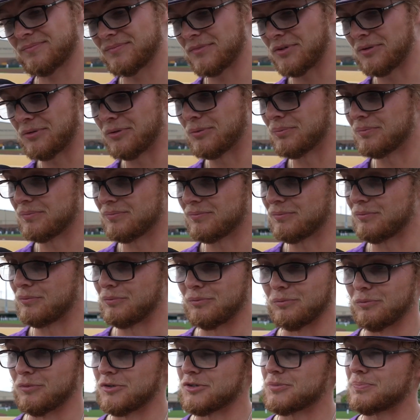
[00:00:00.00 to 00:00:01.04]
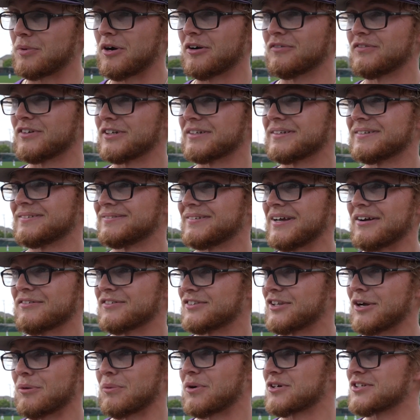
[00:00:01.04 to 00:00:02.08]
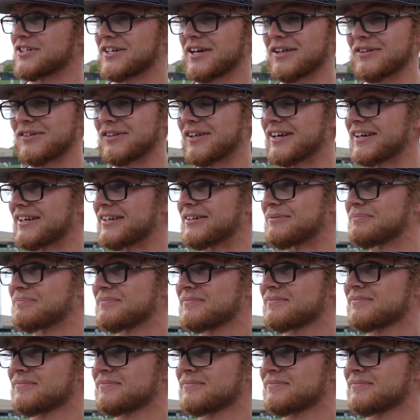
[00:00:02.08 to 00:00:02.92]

It was perfect. Everything worked together that game.